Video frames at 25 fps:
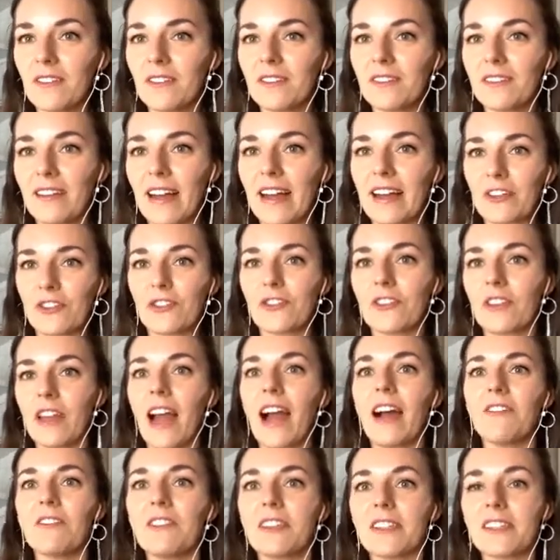actually
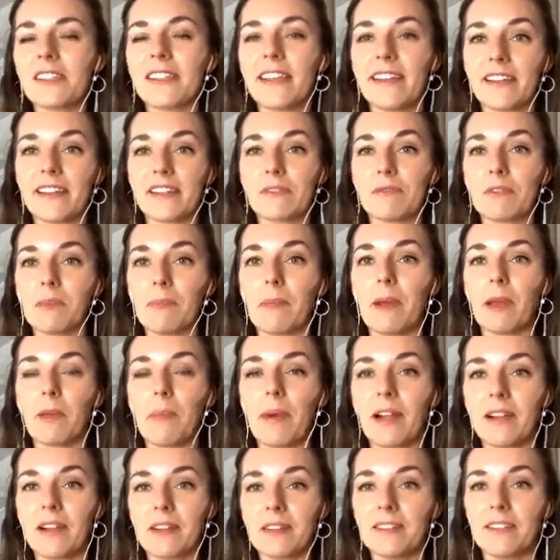having sex with my
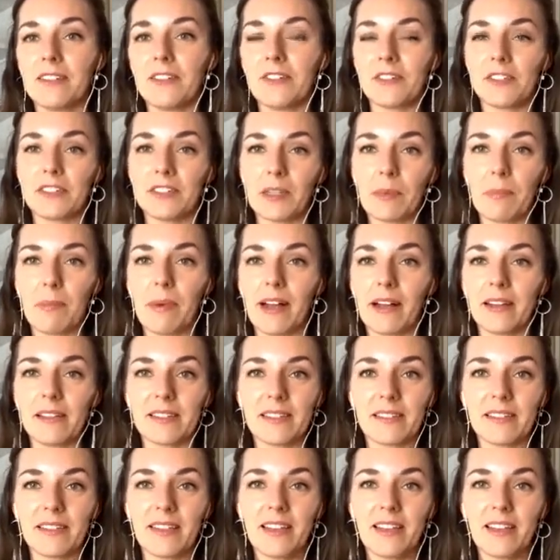partners in the past.